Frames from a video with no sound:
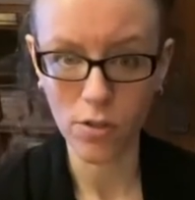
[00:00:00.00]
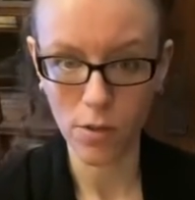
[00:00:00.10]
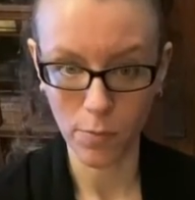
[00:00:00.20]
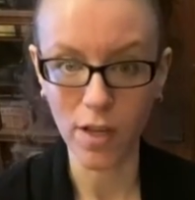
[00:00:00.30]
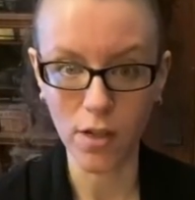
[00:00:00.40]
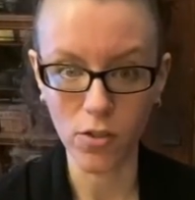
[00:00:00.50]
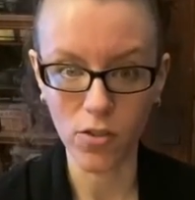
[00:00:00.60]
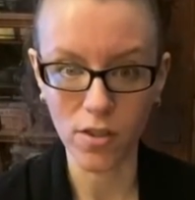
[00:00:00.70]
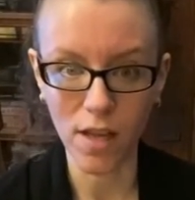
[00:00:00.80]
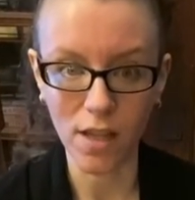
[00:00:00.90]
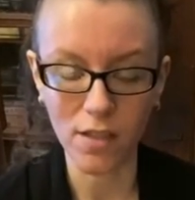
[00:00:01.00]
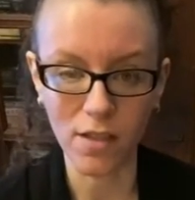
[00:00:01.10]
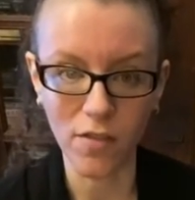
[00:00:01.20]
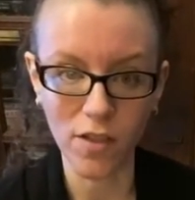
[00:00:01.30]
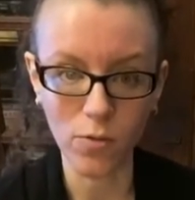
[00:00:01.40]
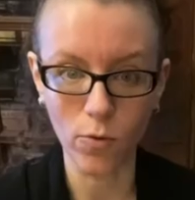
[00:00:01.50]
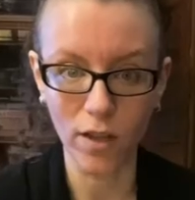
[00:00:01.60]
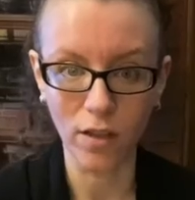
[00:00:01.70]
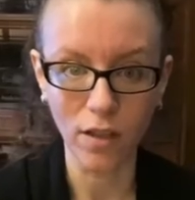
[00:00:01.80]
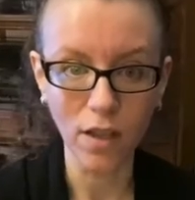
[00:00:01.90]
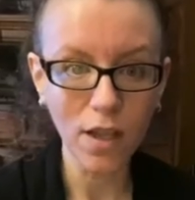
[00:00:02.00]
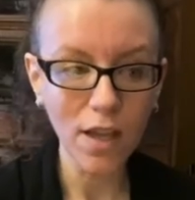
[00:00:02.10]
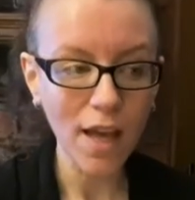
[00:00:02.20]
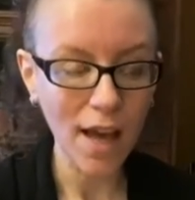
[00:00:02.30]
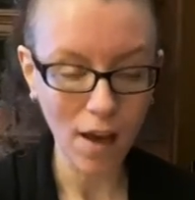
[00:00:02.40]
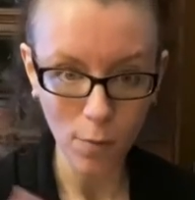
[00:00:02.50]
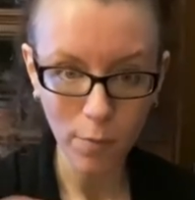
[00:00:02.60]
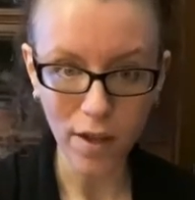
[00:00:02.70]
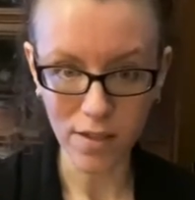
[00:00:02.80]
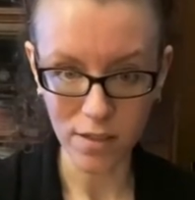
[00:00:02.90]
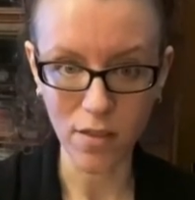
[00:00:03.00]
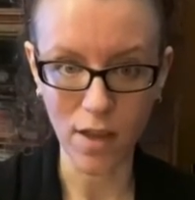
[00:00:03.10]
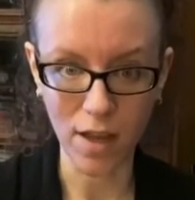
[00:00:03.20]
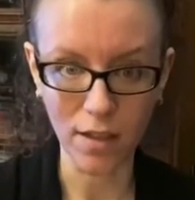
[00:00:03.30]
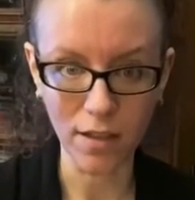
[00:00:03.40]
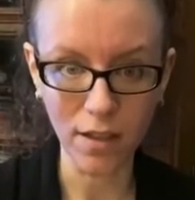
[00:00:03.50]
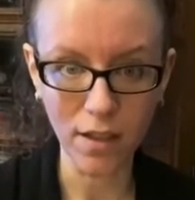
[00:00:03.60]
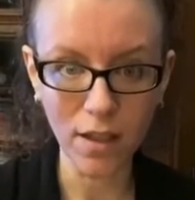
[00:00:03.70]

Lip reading: appears to tell us that this will help us then